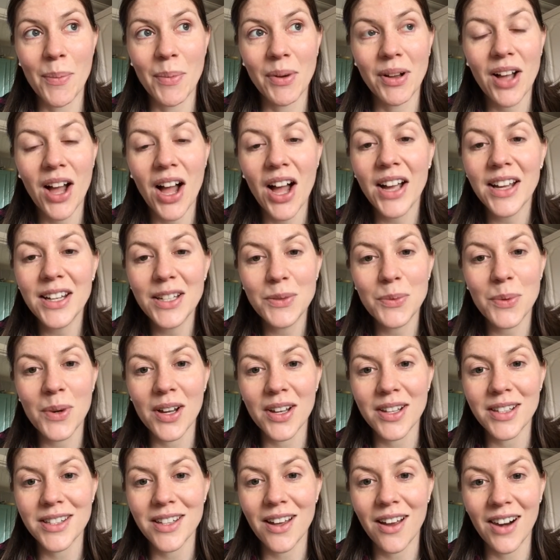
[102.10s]
kind
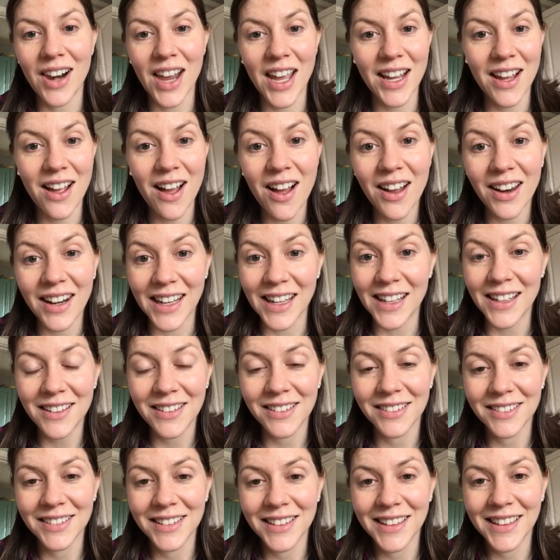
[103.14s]
words are like honey.
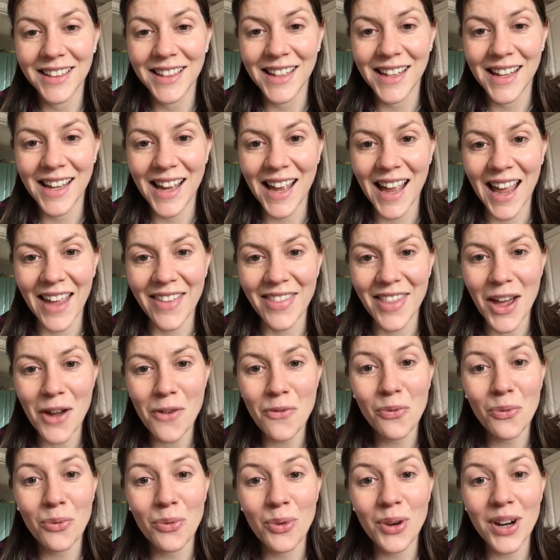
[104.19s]
And that
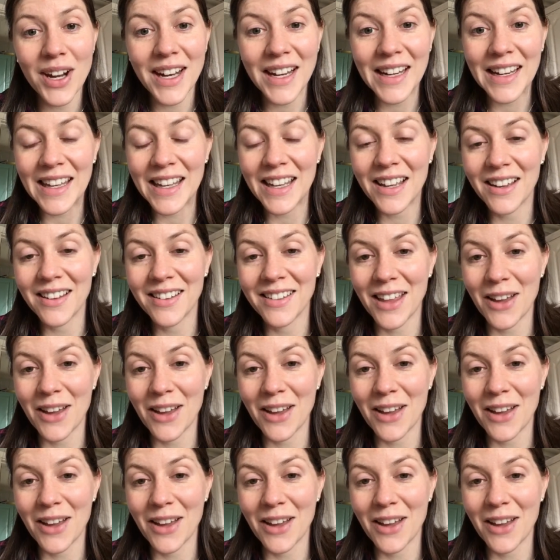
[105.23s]
really